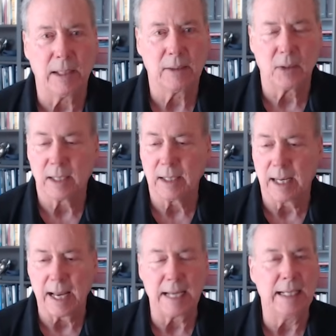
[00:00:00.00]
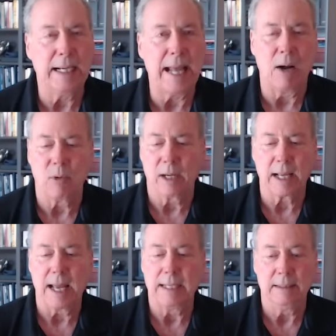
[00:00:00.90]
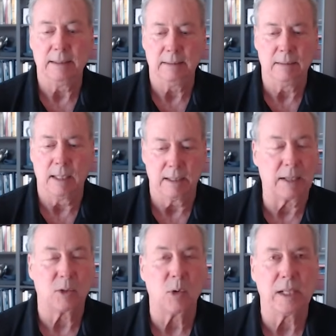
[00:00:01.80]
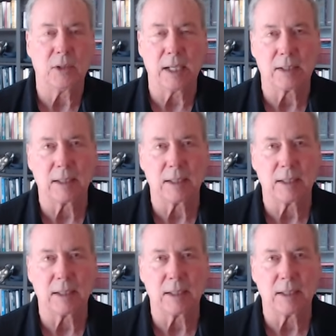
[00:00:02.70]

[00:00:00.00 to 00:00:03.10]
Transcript: So I, I got in and out where I got at twenty-six.